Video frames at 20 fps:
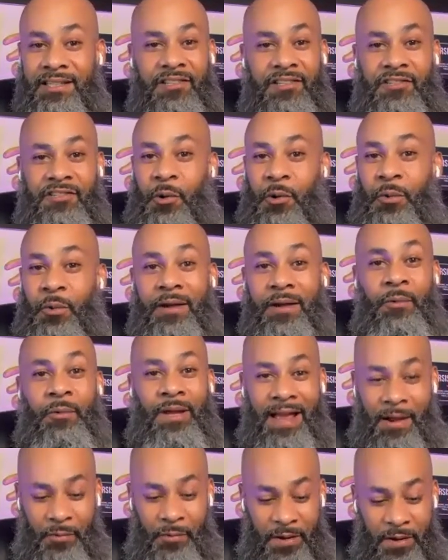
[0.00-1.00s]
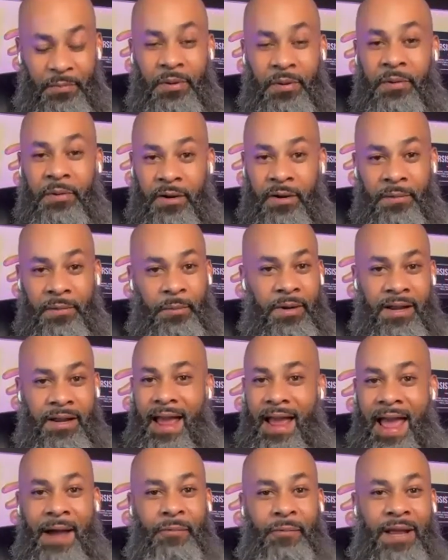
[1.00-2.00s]
So we
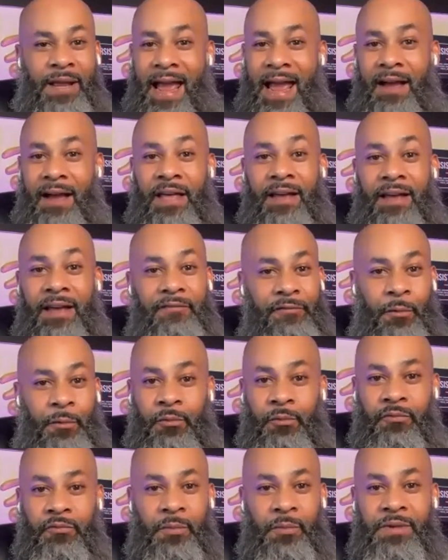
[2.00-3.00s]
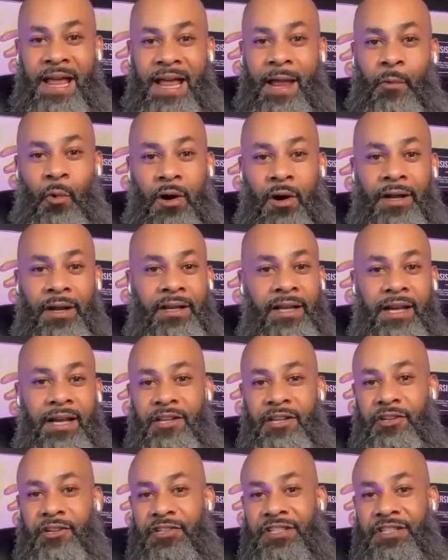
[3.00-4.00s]
have that from day one.
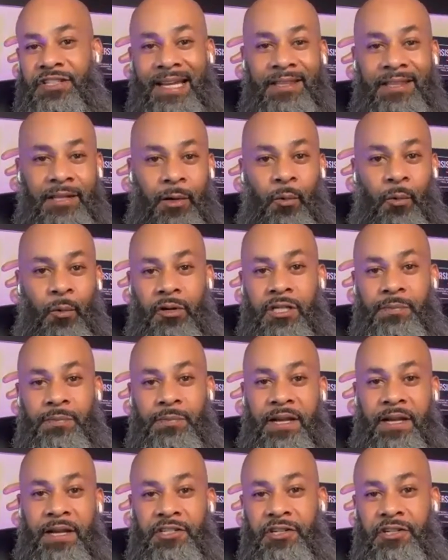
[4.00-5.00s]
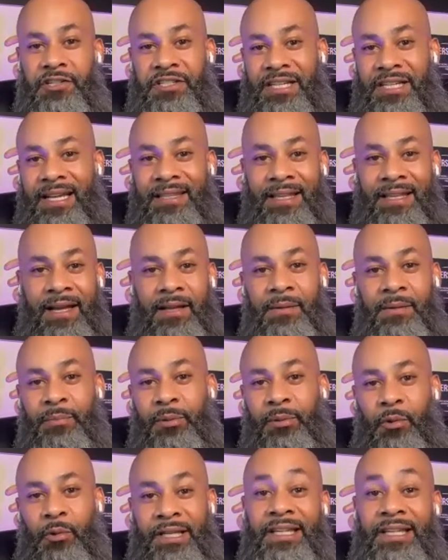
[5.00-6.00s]
You're seeing their workspace, you're seeing that
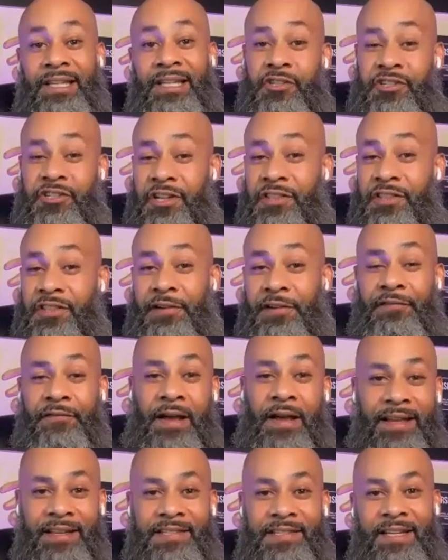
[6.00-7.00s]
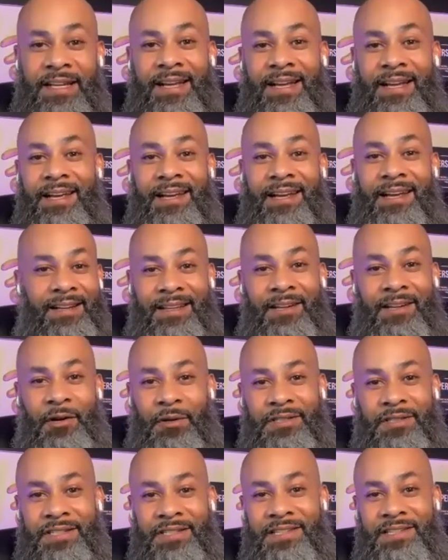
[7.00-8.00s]
employees, you're seeing their face.
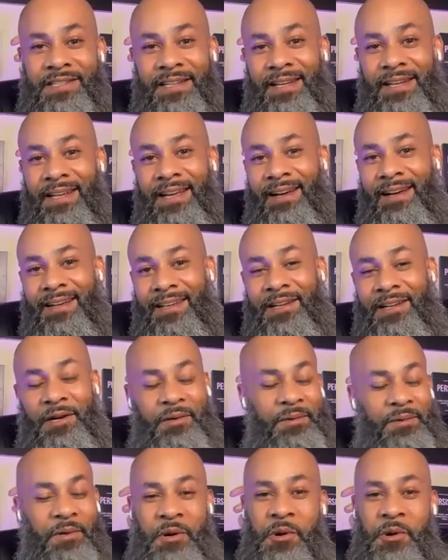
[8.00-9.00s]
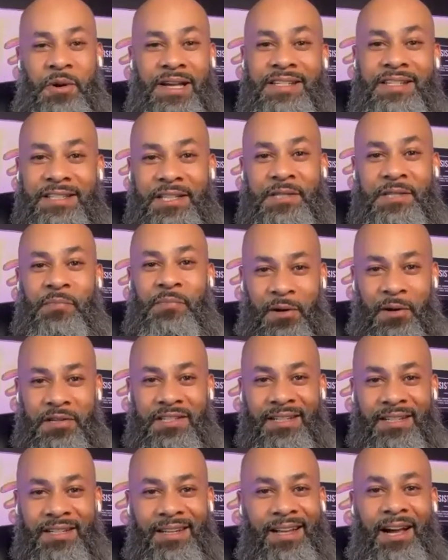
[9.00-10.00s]
Is this who is this
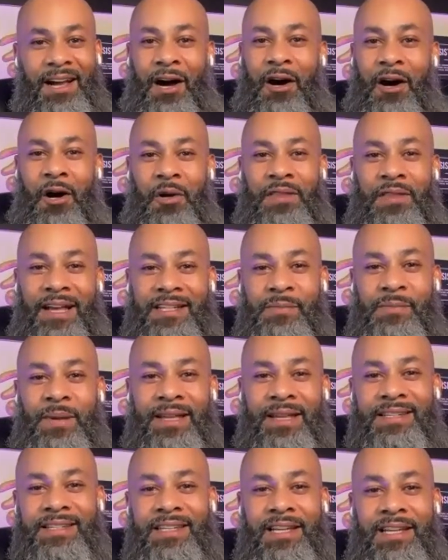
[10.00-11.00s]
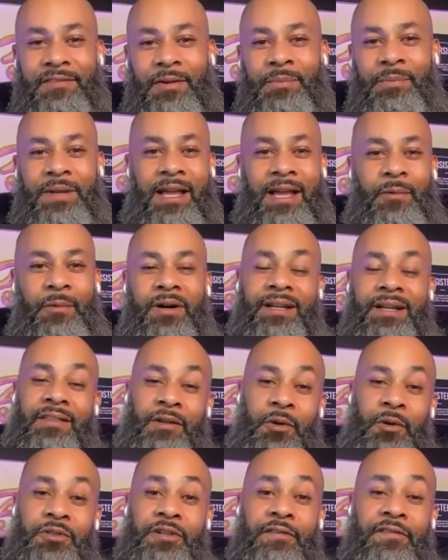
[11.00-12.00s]
person? All that's being seen from day one, and
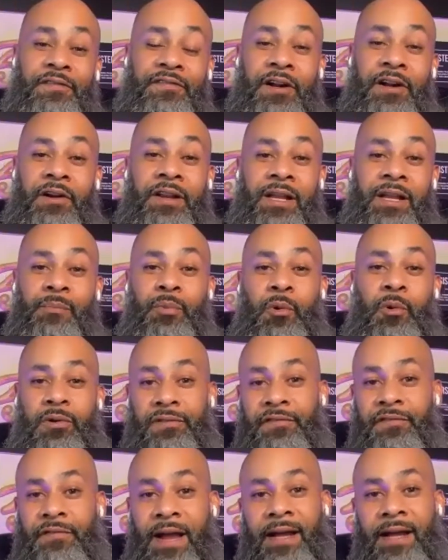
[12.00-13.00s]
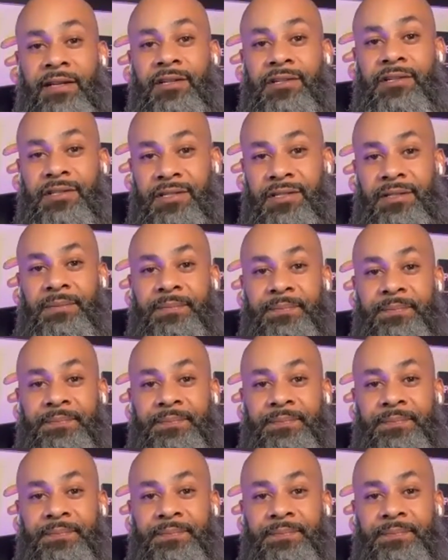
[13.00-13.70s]
those are very important factors.